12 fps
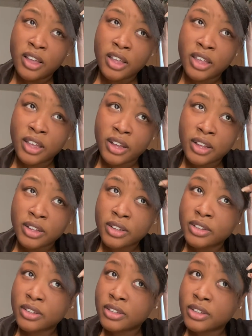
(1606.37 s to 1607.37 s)
Yeah.
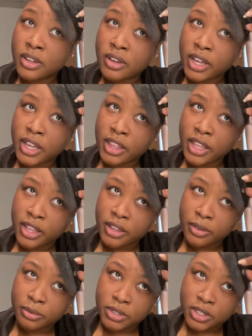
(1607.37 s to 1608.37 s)
Okay, that
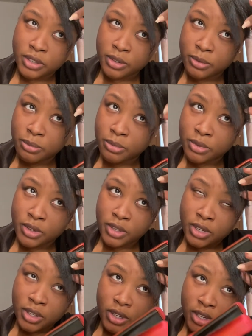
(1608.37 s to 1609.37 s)
helped. And
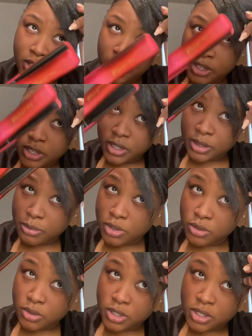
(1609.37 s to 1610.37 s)
then I'm gonna
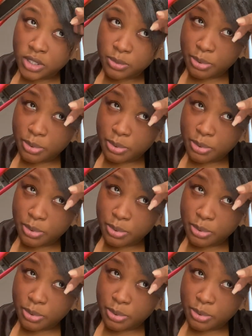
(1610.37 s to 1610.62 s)
do this